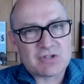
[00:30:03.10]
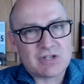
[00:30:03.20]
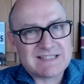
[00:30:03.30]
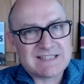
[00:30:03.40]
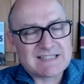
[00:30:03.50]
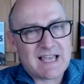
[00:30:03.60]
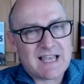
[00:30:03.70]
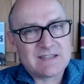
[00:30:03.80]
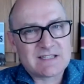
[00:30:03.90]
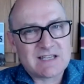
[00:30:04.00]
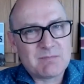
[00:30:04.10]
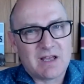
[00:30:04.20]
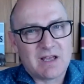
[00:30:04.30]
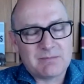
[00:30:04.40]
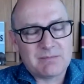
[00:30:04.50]
it's exactly the same
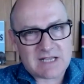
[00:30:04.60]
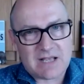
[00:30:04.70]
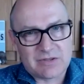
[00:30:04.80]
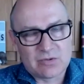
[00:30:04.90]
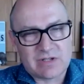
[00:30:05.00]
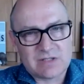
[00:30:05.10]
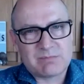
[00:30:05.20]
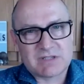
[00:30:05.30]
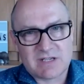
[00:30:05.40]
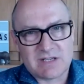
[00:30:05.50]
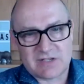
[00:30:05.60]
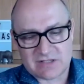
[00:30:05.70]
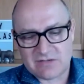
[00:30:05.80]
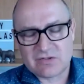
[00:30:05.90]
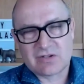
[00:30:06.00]
line, but it's how the audience perceive it.
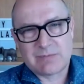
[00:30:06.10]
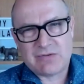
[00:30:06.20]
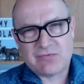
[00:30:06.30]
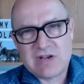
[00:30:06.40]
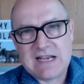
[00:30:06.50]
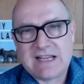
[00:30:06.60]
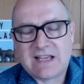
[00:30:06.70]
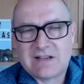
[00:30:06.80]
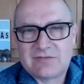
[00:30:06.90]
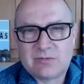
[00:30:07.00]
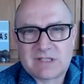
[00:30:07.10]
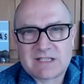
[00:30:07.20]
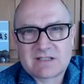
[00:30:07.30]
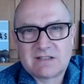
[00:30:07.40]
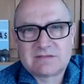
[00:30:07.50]
So you just got to be really careful with
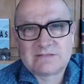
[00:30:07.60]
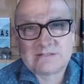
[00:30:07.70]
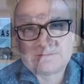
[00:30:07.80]
that stuff.